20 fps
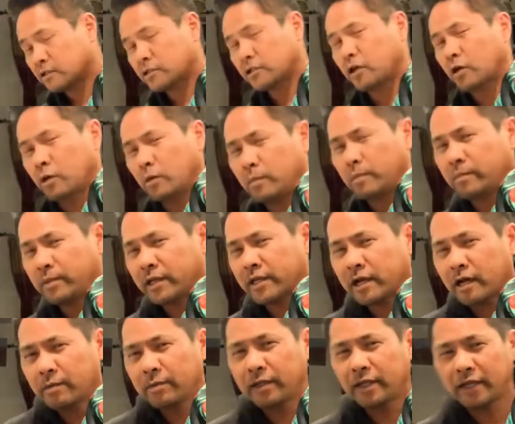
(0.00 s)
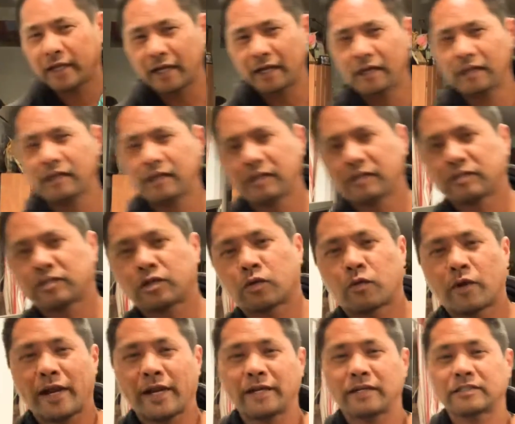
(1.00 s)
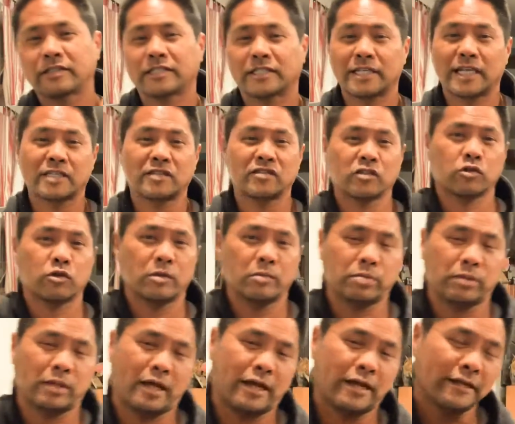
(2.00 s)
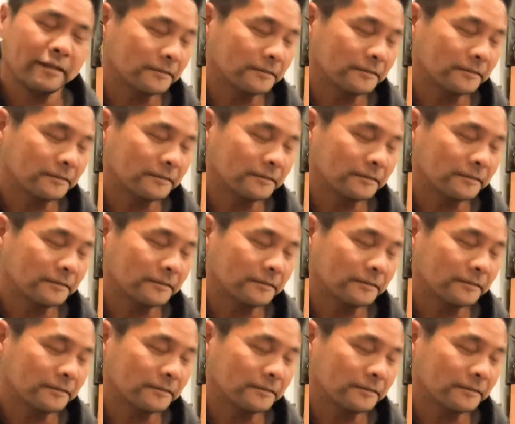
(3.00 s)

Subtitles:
So writing a successful screenplay.